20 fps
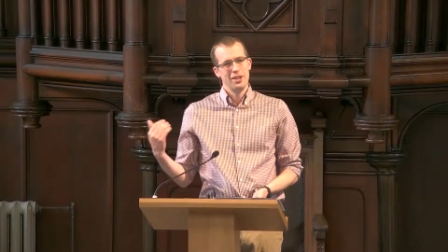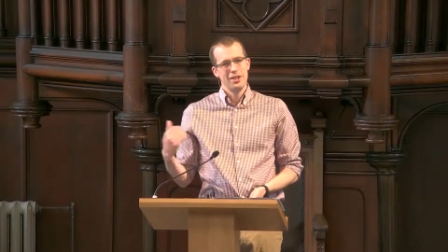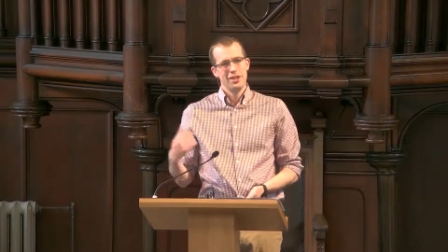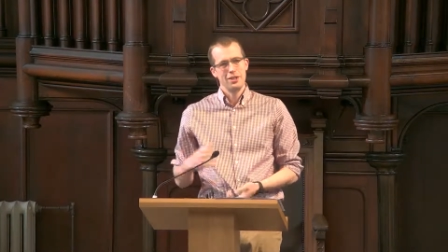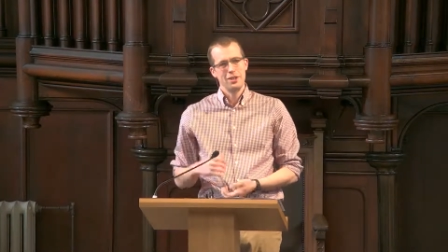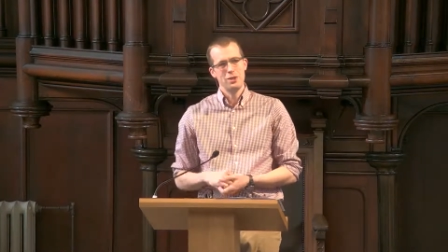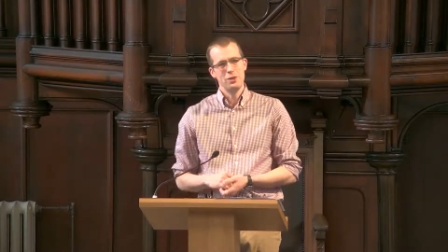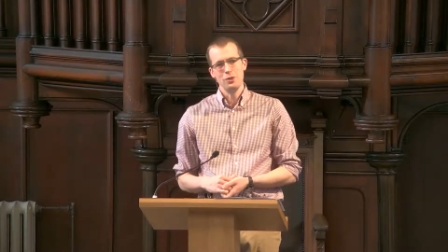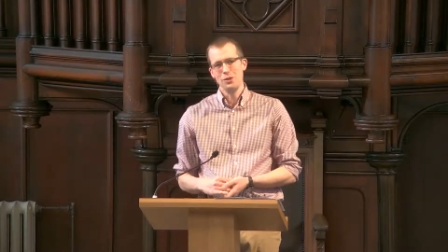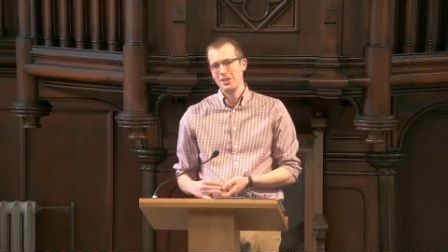
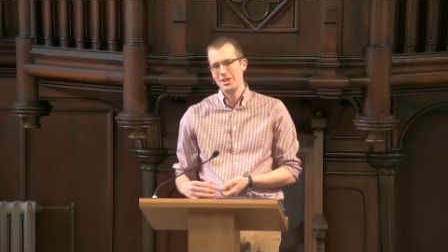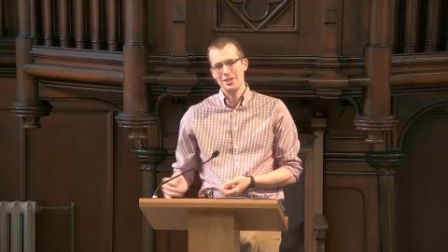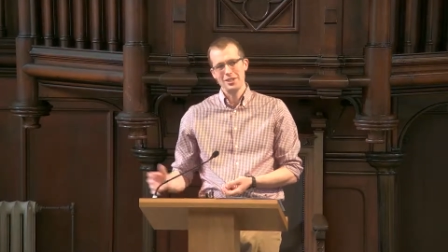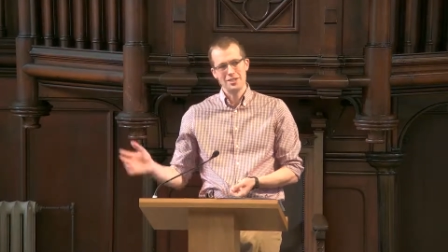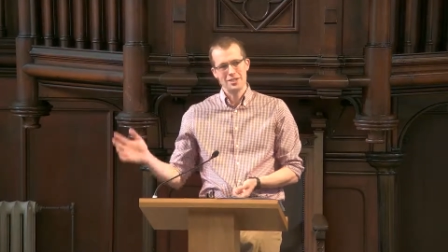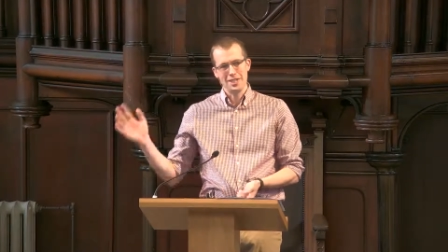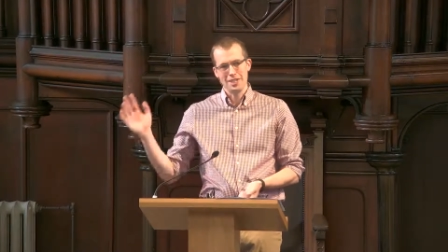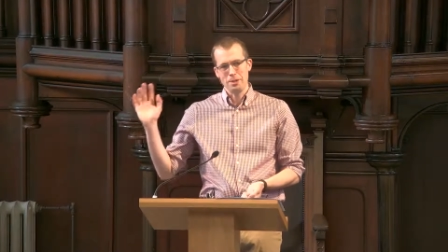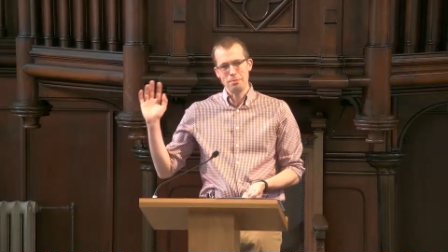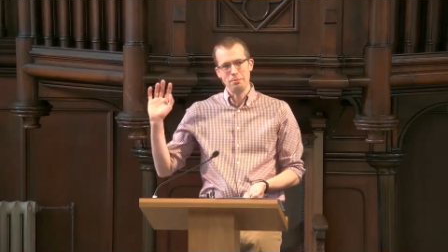You don't need to
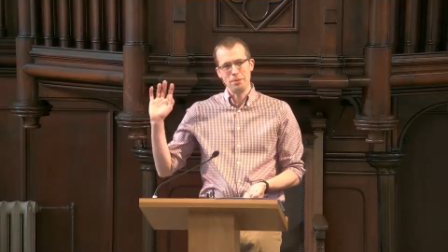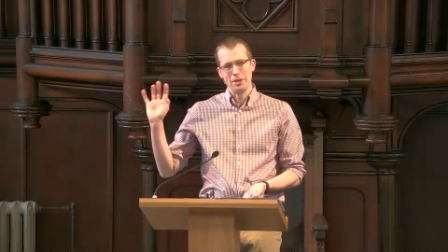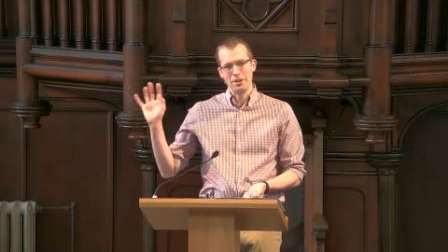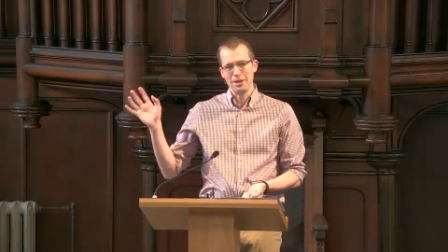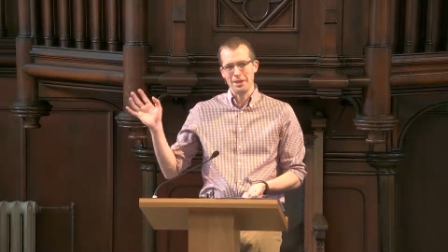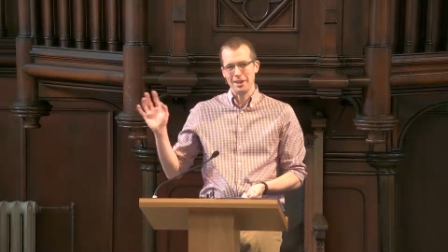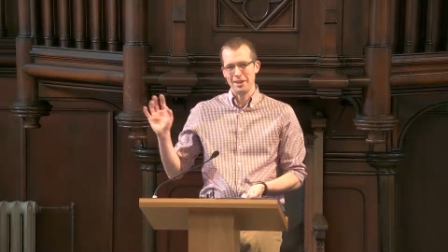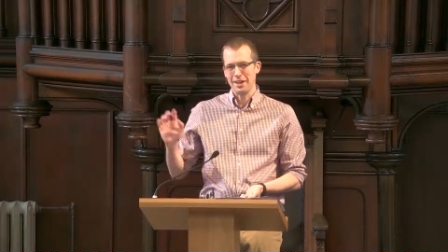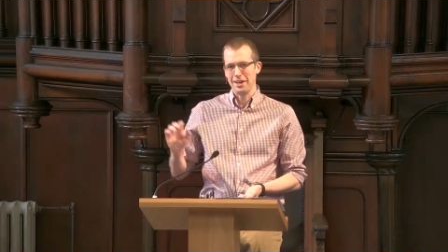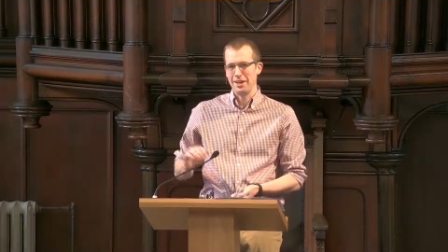set a
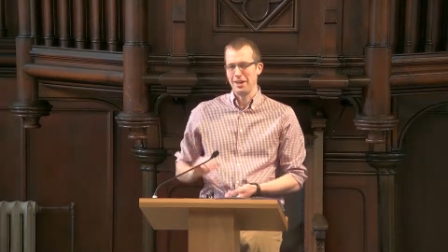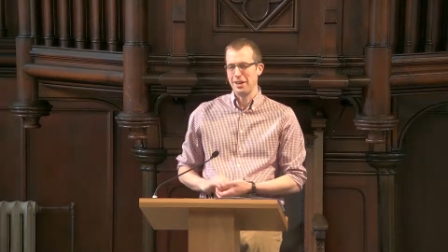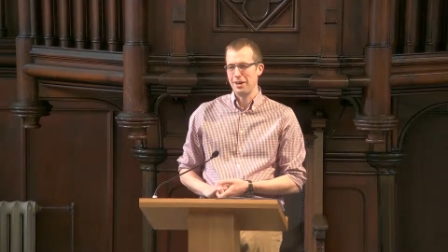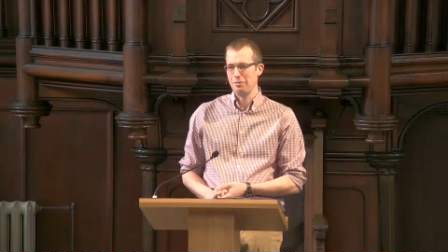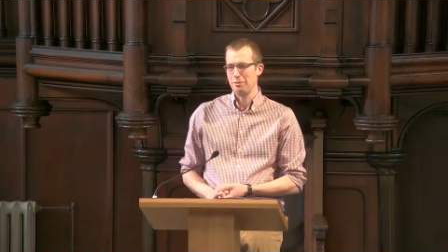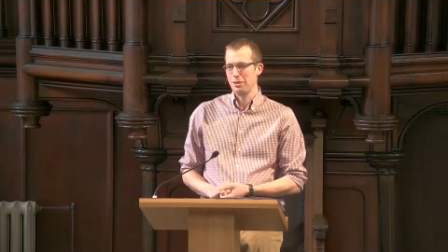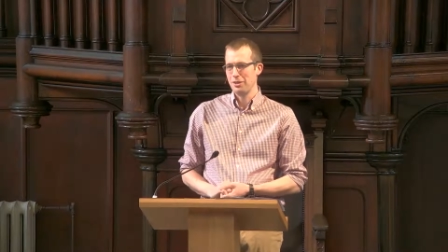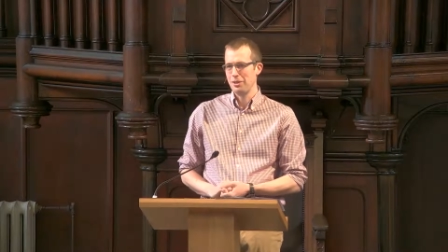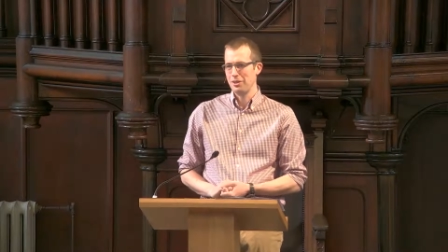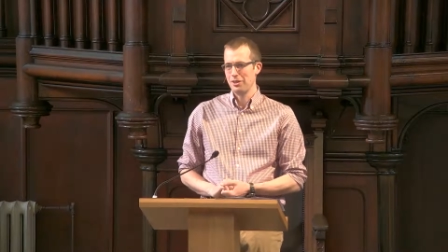burglar
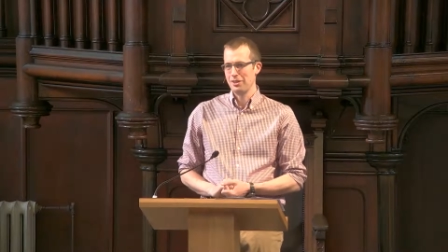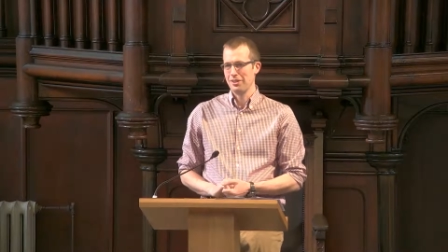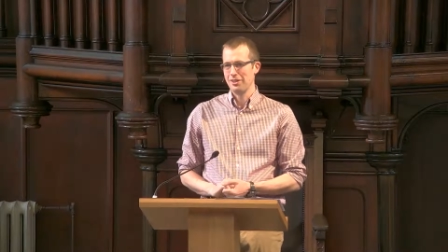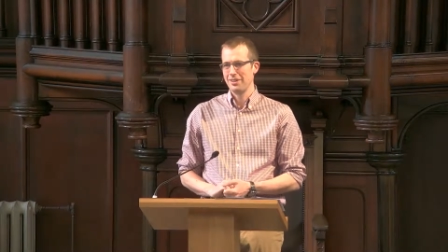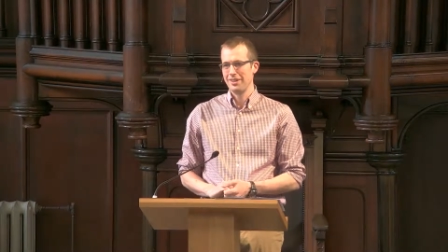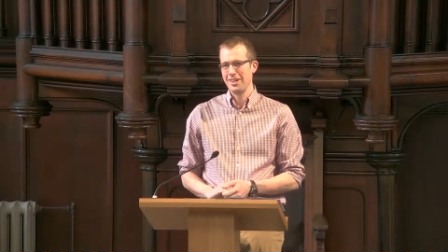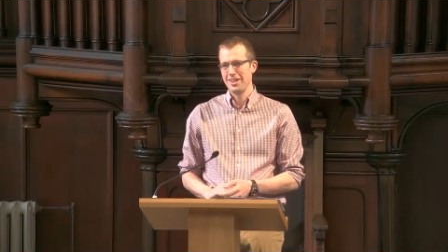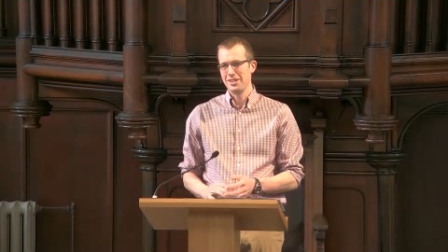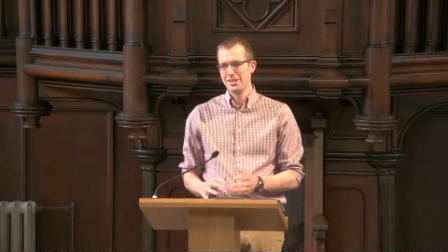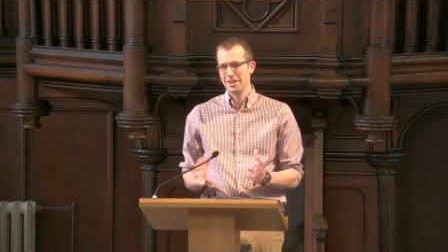alarm on your
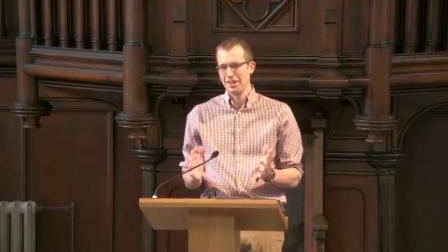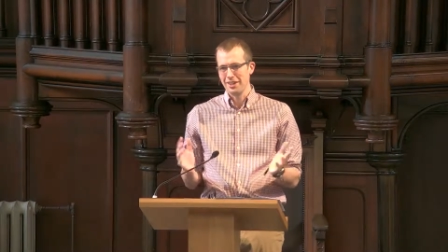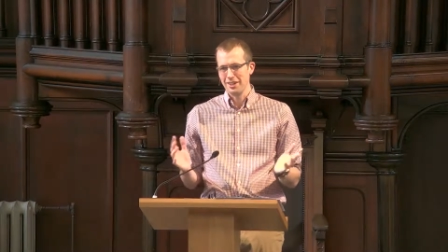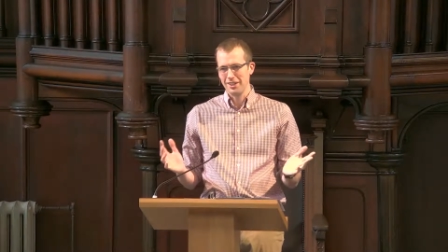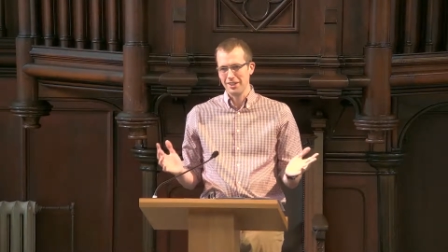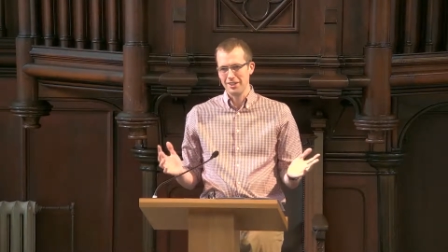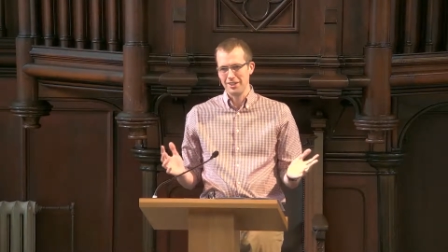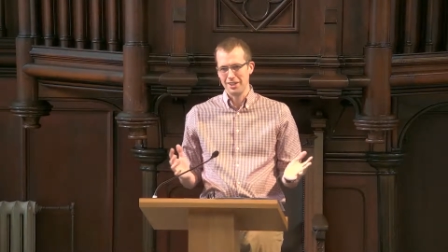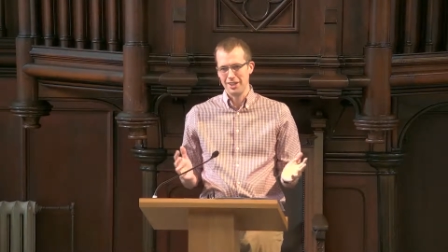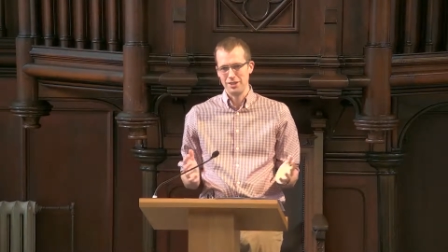
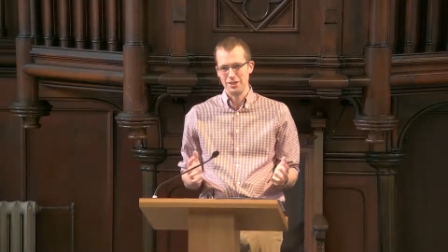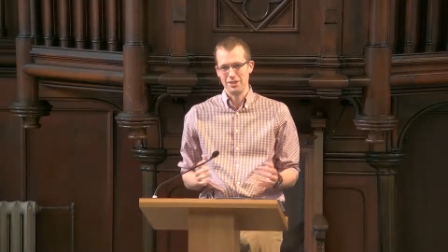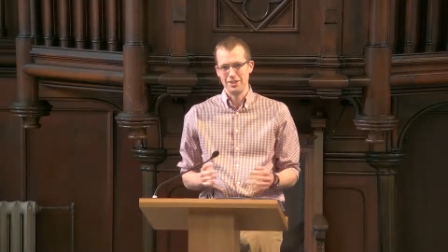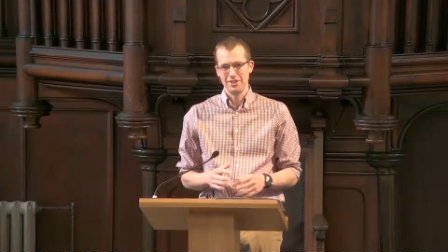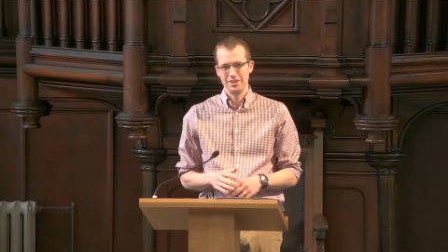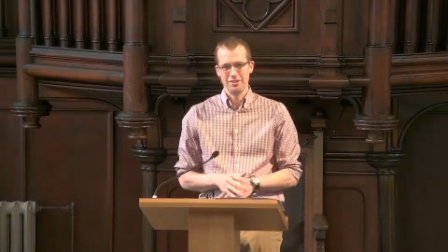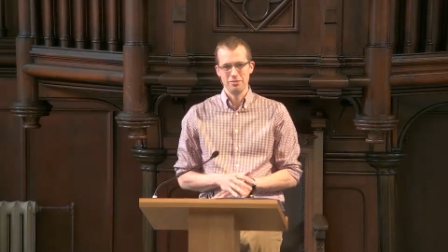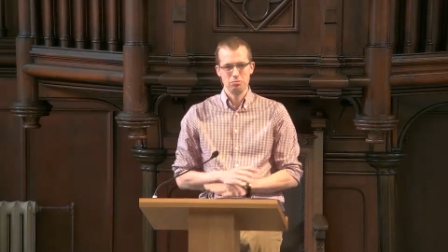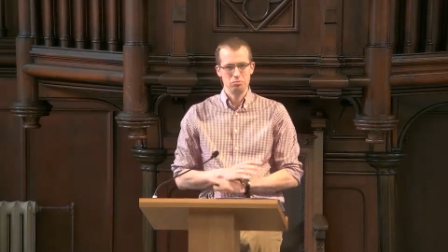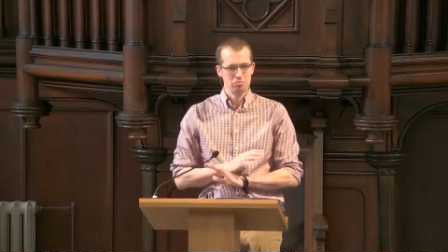eternal treasure.
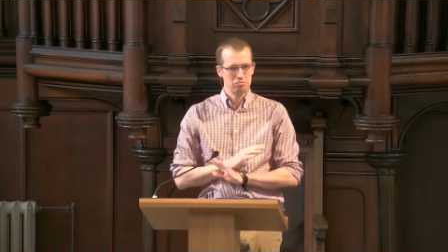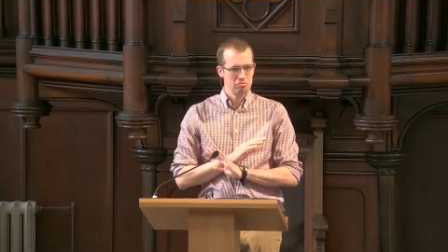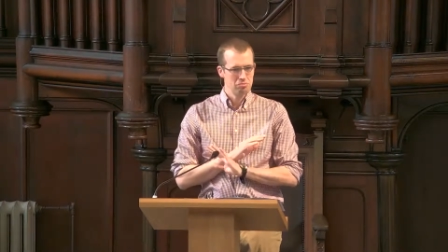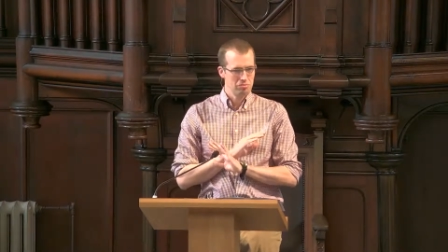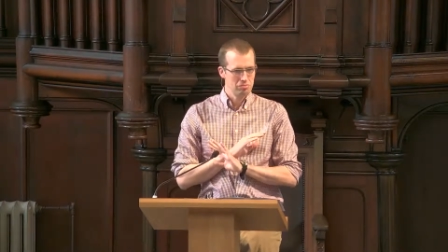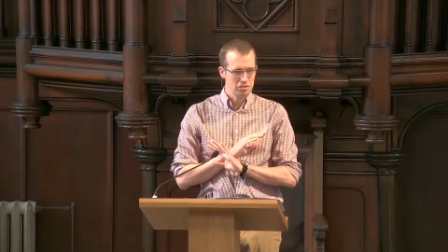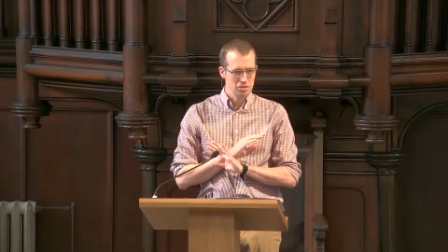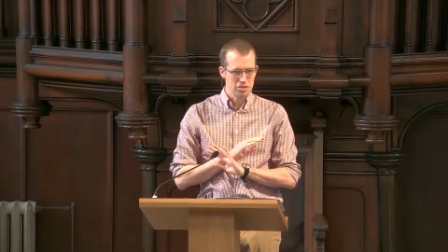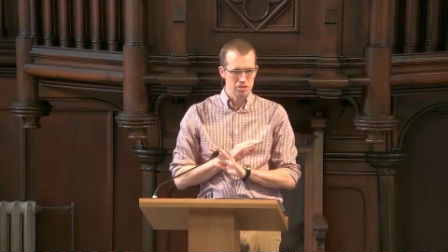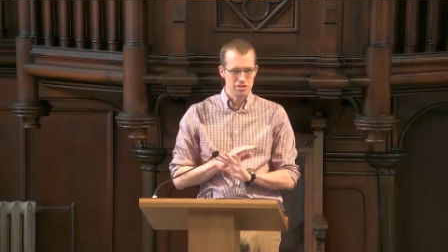
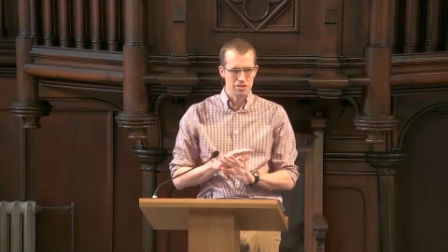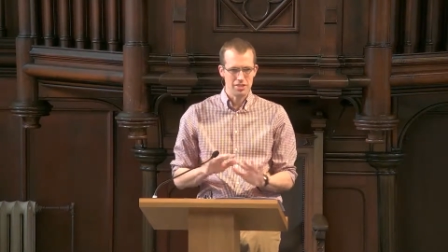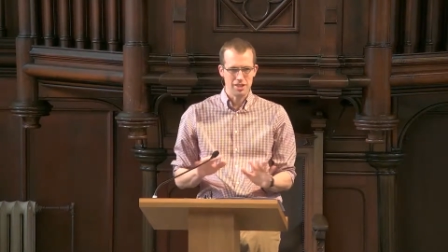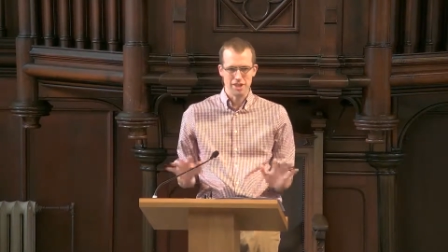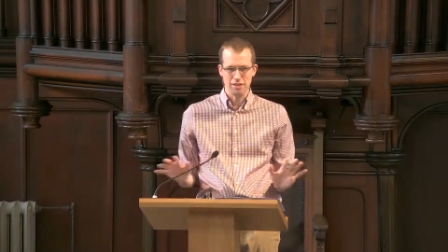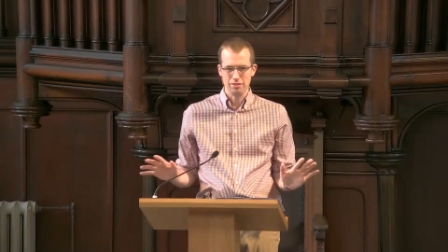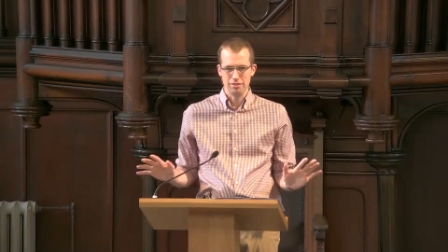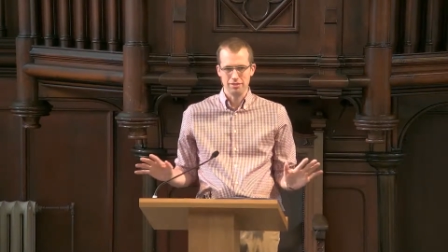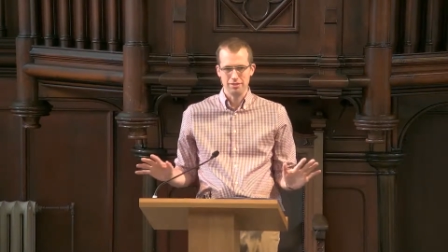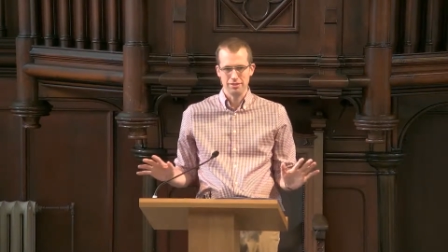It's safe.